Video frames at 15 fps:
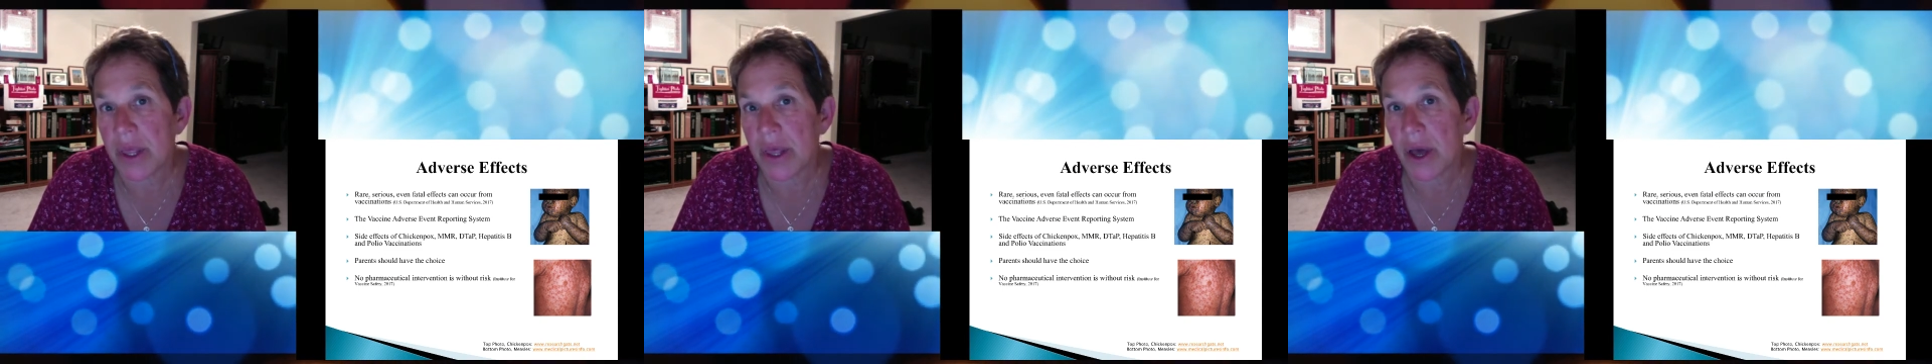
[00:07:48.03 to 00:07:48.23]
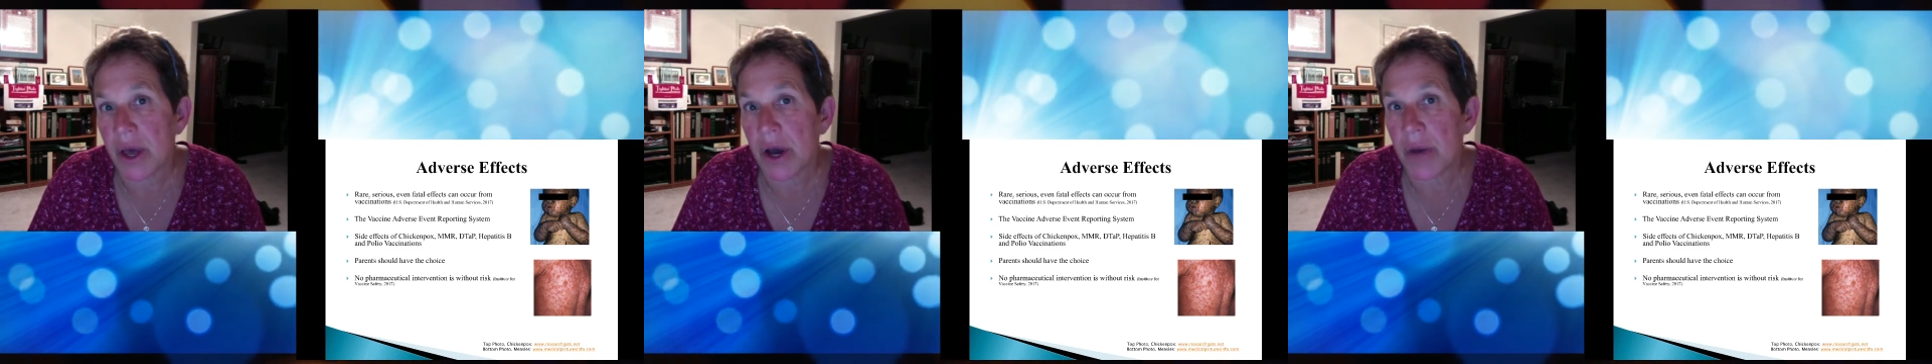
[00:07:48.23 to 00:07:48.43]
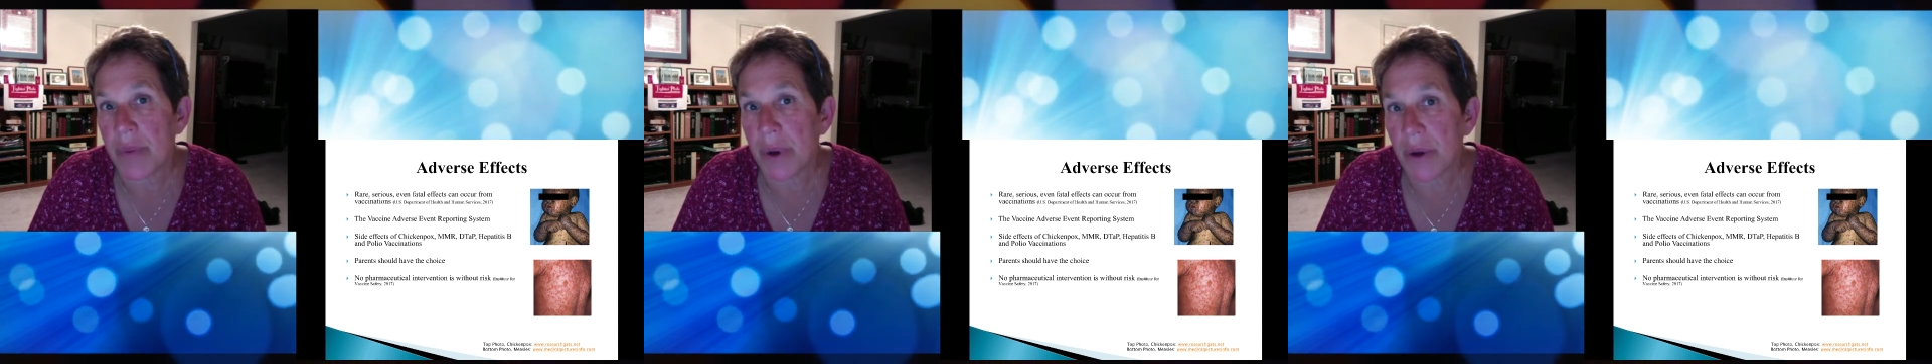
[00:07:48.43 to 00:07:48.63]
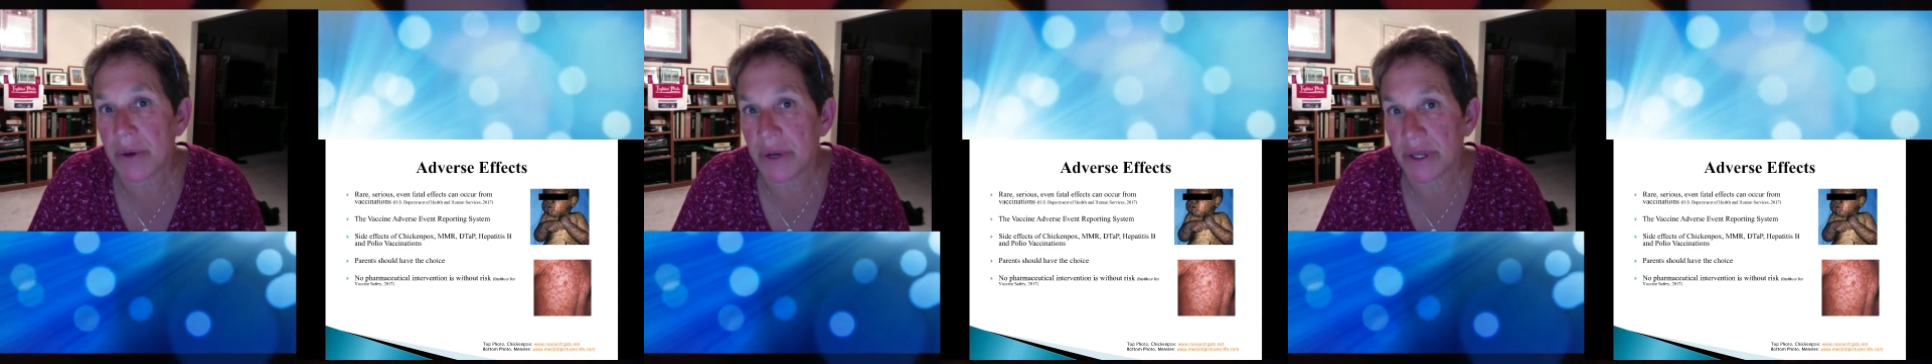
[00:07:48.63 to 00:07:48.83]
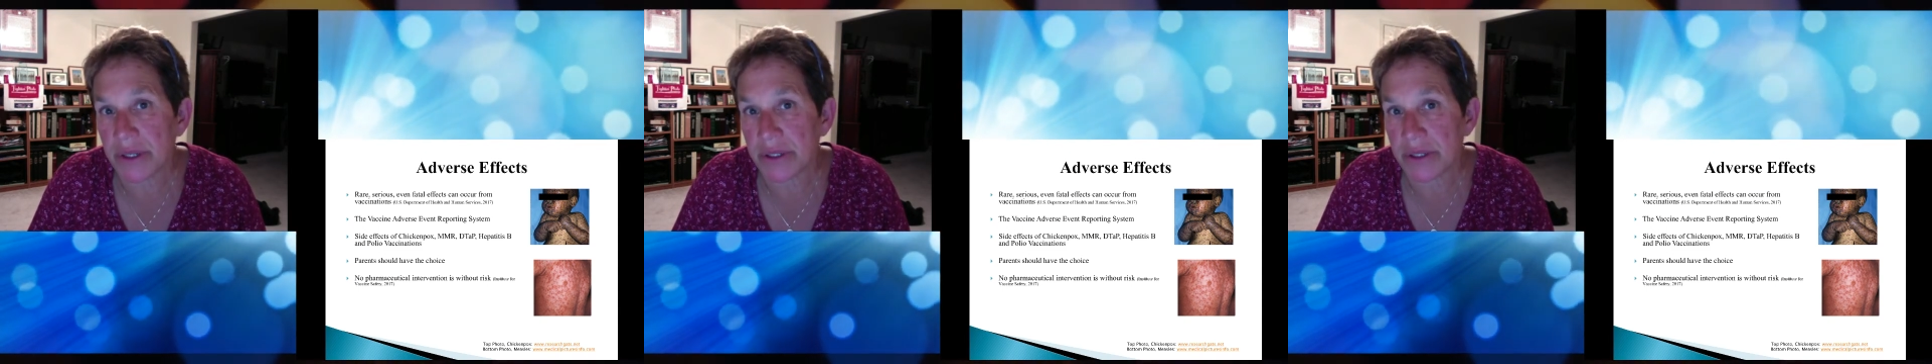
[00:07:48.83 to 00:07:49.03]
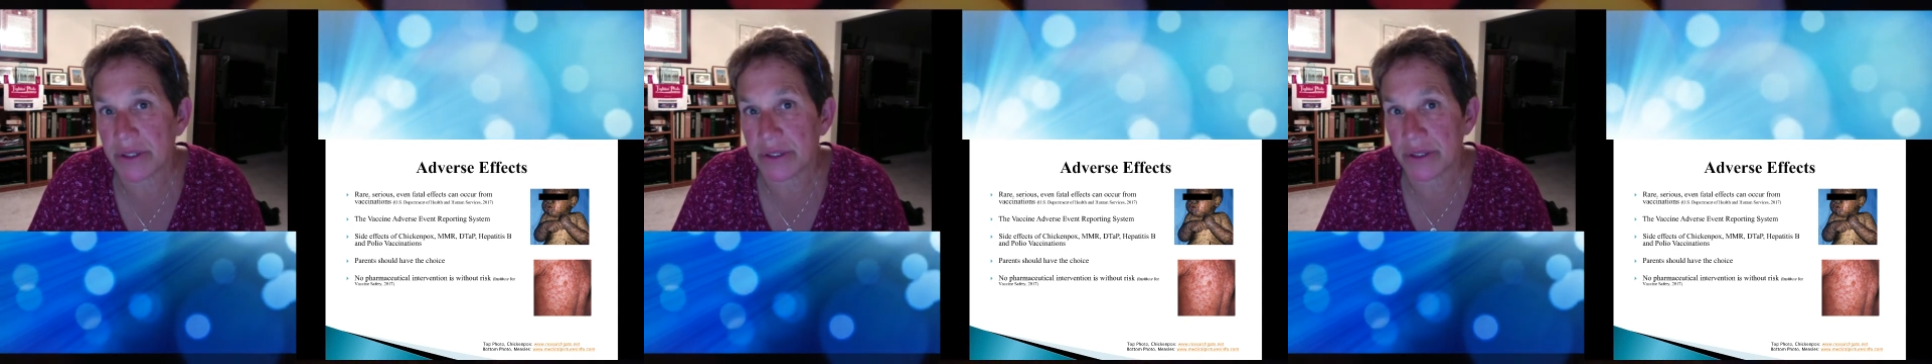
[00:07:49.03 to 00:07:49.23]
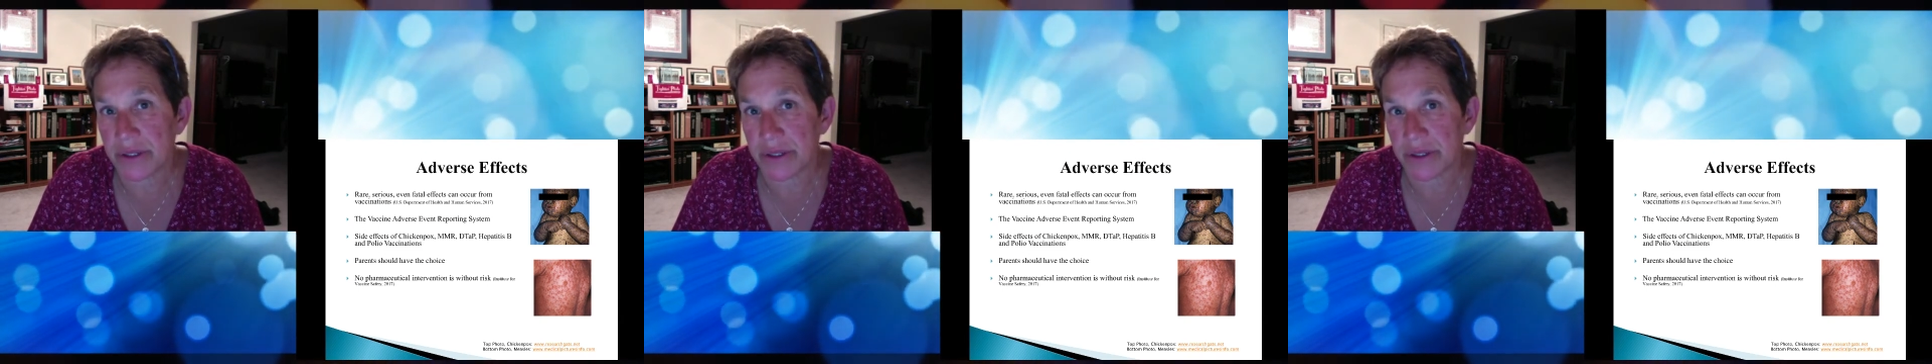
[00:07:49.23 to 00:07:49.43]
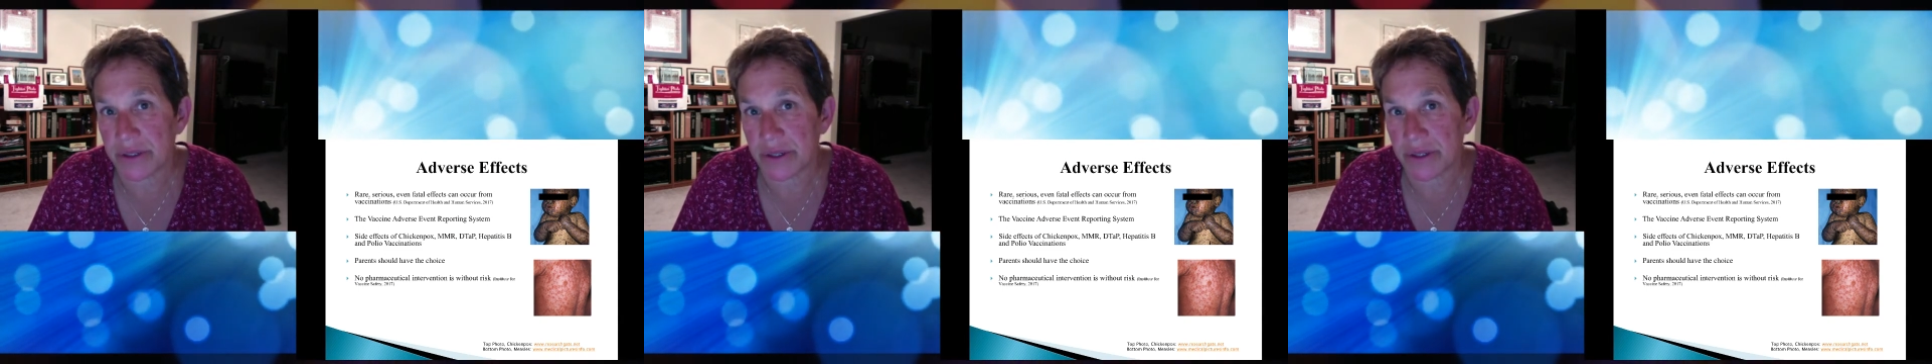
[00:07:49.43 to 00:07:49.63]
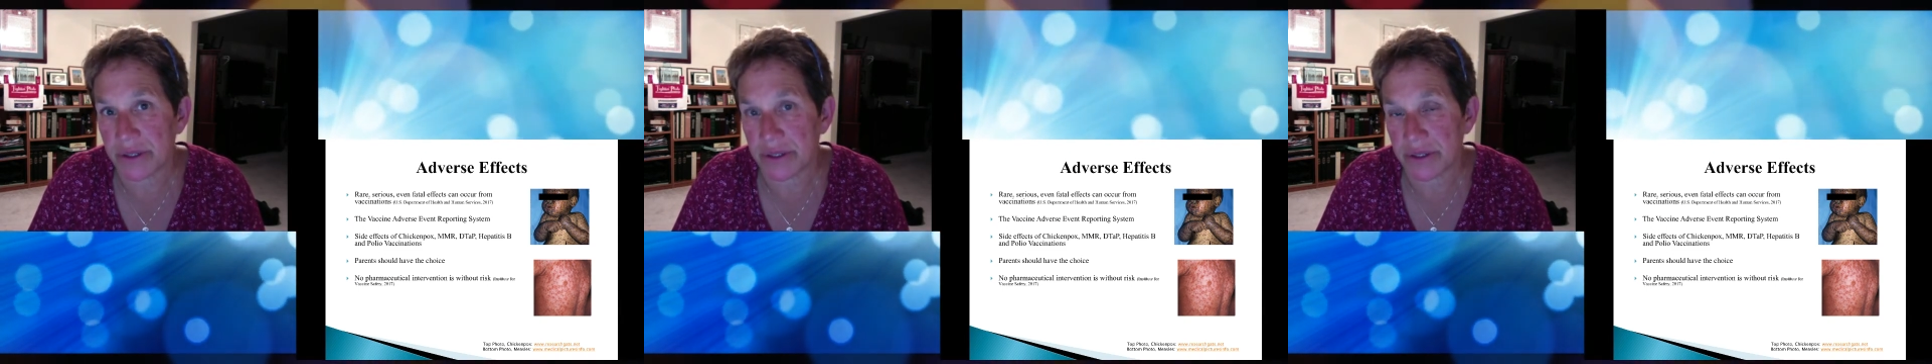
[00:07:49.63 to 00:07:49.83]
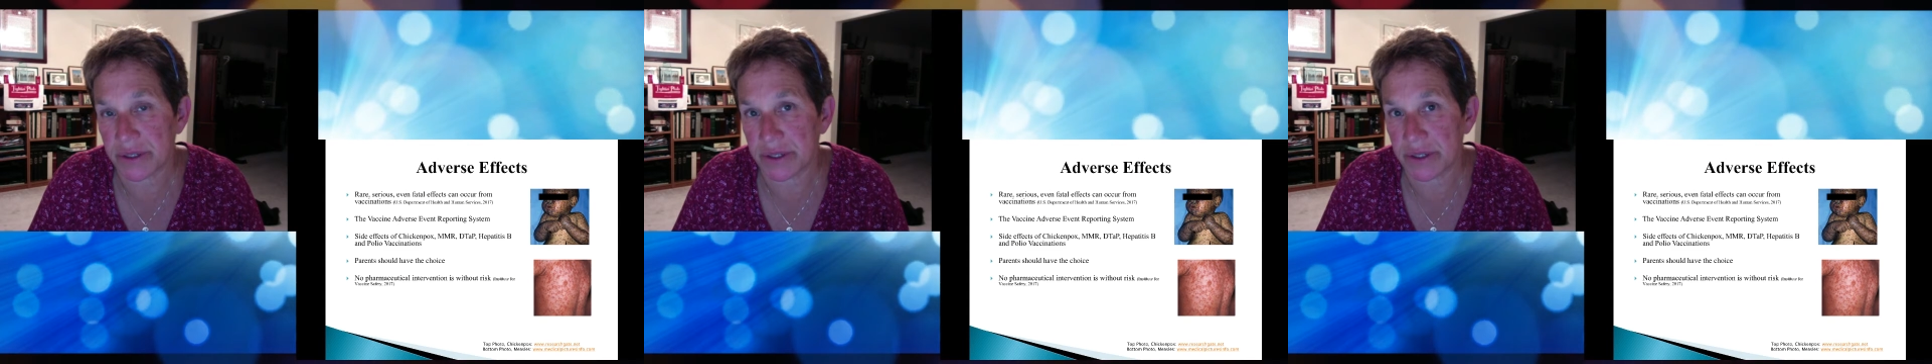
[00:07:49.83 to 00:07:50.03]
Opponents to this
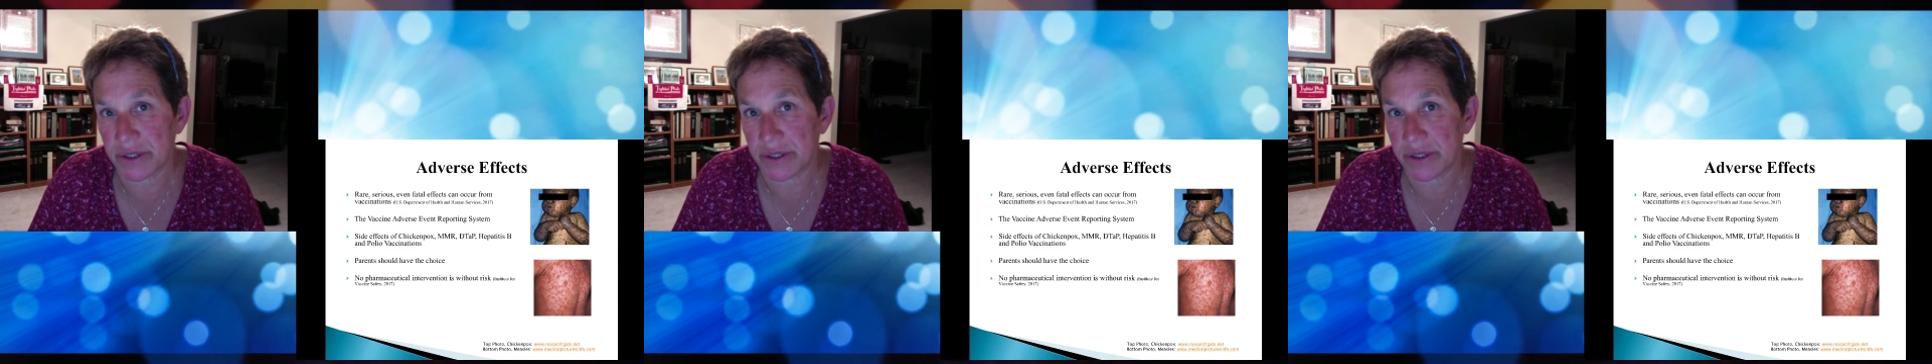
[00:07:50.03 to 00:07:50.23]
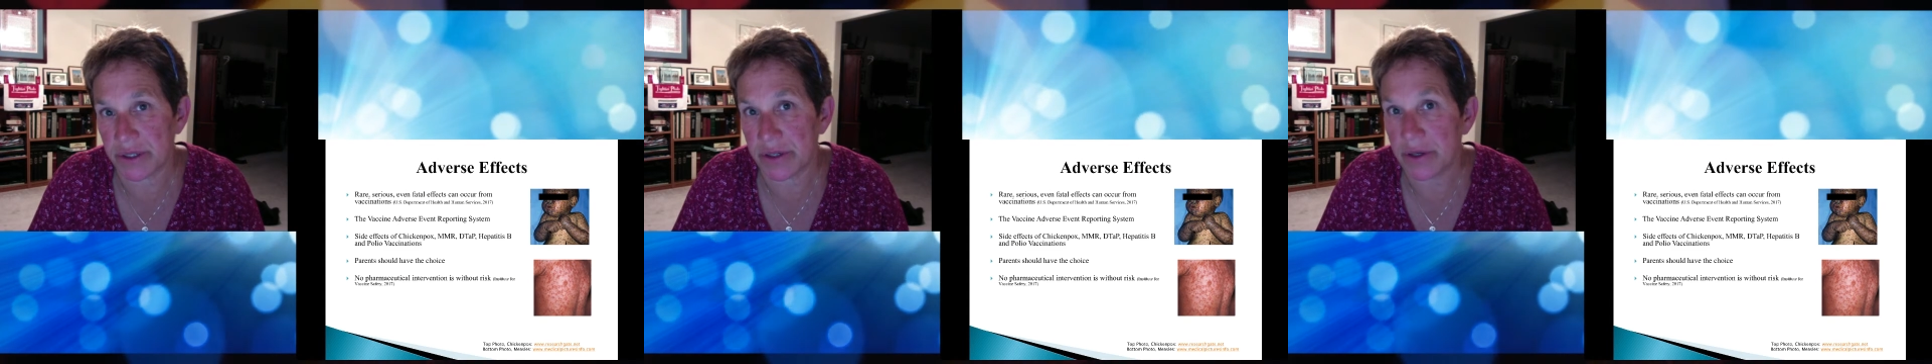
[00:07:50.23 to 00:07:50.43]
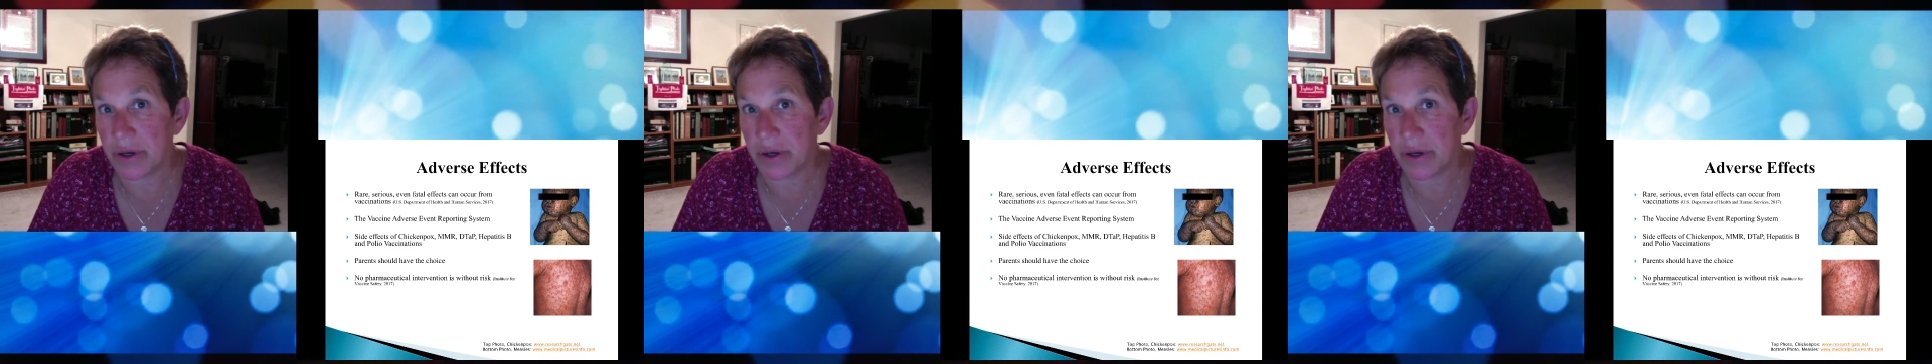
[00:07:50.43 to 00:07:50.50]
legislation